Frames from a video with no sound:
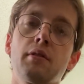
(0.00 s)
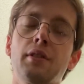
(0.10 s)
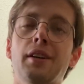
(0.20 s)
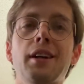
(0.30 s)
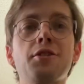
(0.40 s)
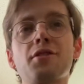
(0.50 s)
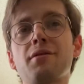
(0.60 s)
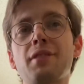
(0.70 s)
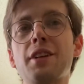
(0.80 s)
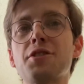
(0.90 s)
And
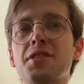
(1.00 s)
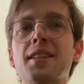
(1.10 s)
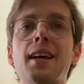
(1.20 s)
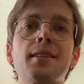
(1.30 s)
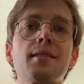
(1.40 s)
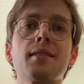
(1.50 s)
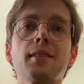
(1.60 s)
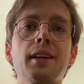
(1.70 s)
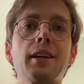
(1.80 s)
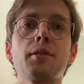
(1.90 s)
I just tend to
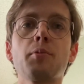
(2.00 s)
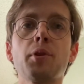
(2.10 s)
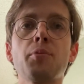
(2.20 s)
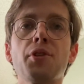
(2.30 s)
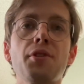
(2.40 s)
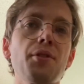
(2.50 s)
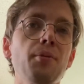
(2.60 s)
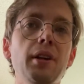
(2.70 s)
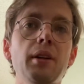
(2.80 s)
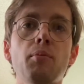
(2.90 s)
like the one with the
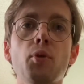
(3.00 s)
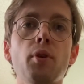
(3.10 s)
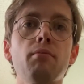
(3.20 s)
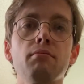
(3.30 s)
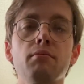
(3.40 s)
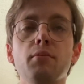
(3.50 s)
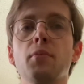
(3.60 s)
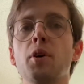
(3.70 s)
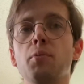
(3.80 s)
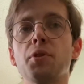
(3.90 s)
3 in it more
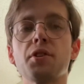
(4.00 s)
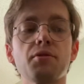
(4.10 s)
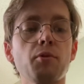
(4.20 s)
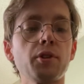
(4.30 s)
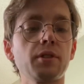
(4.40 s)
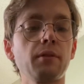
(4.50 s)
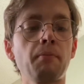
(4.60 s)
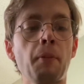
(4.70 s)
with this voicing.